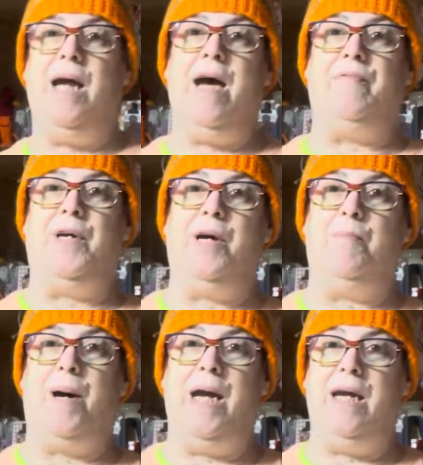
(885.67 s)
to have to go
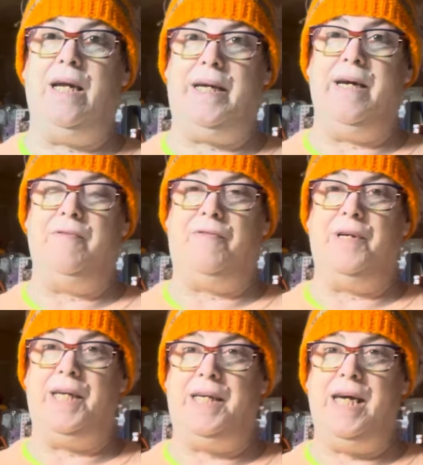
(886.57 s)
buy it again for
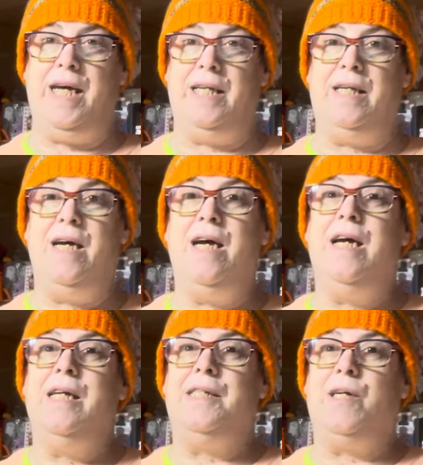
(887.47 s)
the kit.
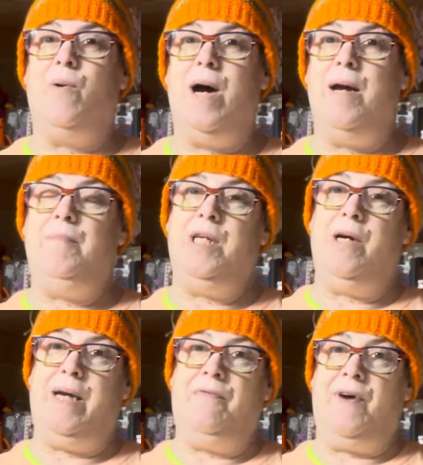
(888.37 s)
So I'm, you know,
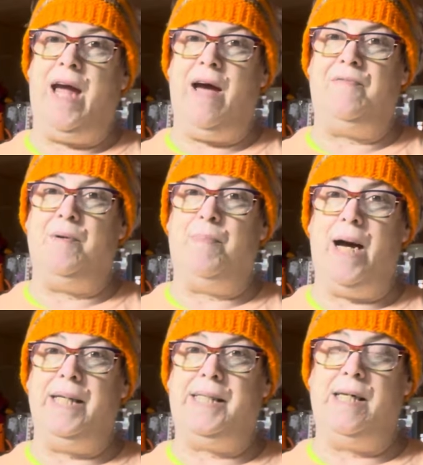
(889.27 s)
if I have to
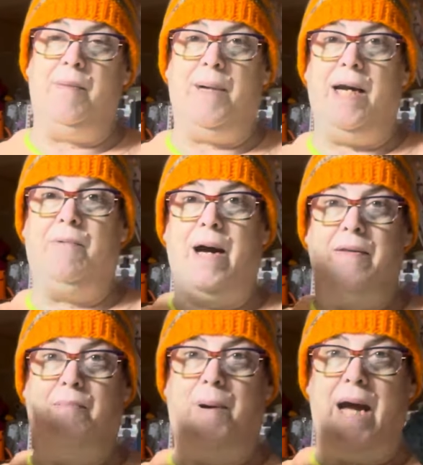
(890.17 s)
buy some, I'd
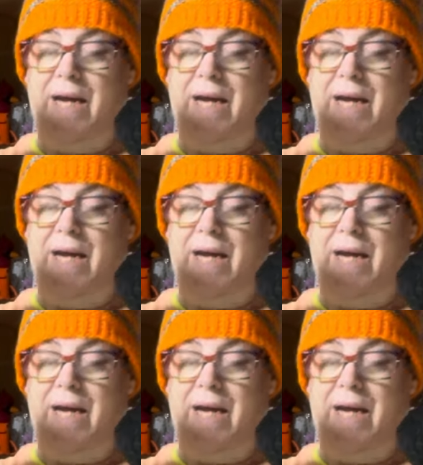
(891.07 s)
rather buy